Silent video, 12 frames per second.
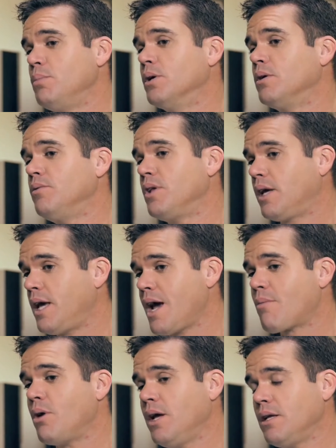build the
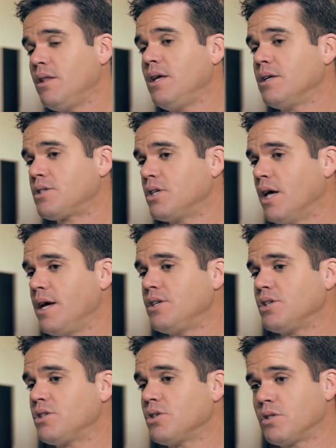camera into the
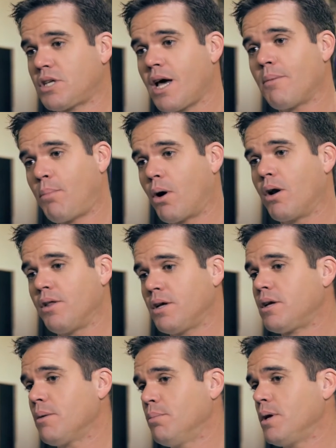installation. So it's kind of part of
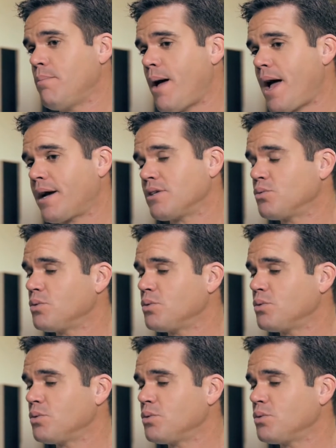the complete package.